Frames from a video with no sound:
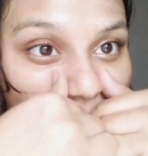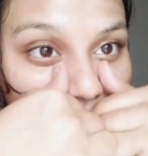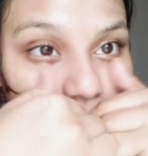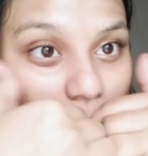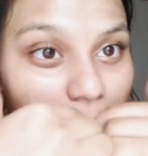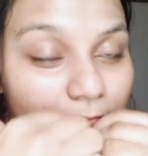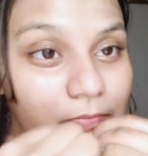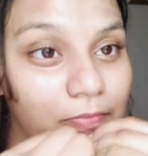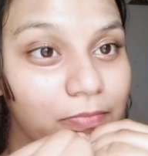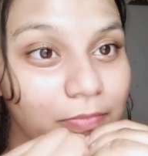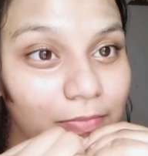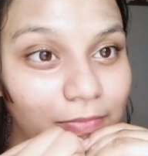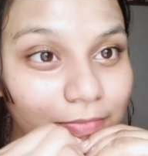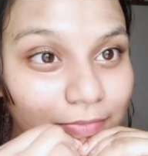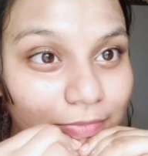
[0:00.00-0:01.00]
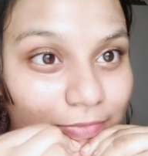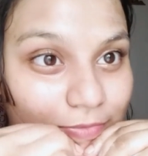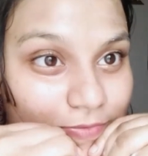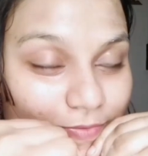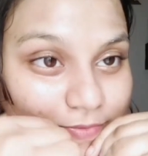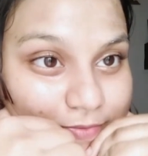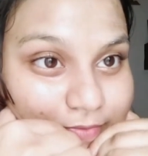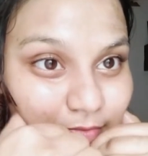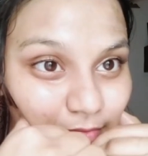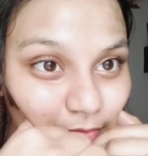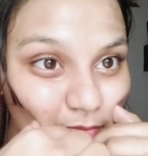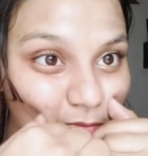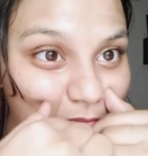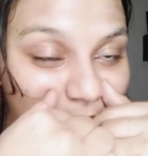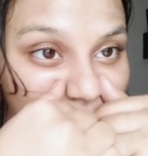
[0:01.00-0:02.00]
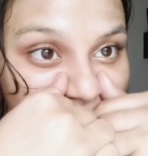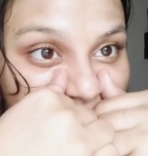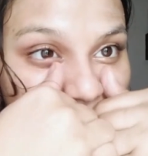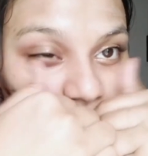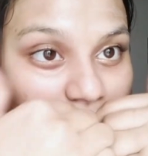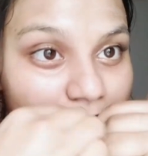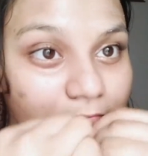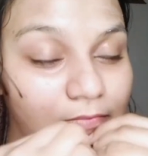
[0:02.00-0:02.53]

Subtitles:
And the clip is too fast